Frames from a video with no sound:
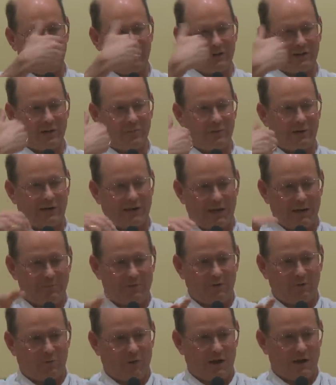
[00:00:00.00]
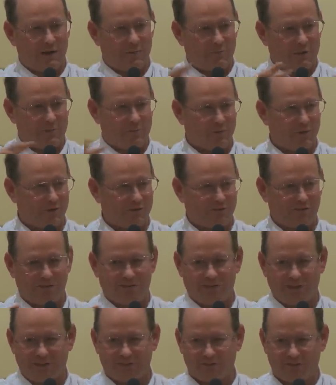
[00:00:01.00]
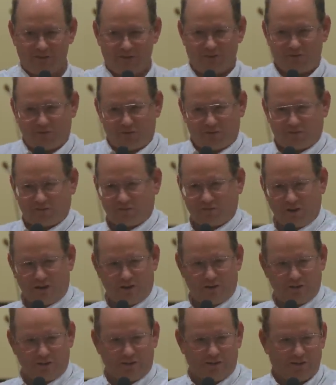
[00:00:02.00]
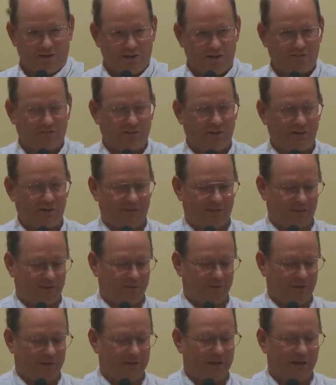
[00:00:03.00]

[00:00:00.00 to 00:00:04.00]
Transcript: They'd come in, and I'd be writing my books and things, and there's a skull there. And I said to the,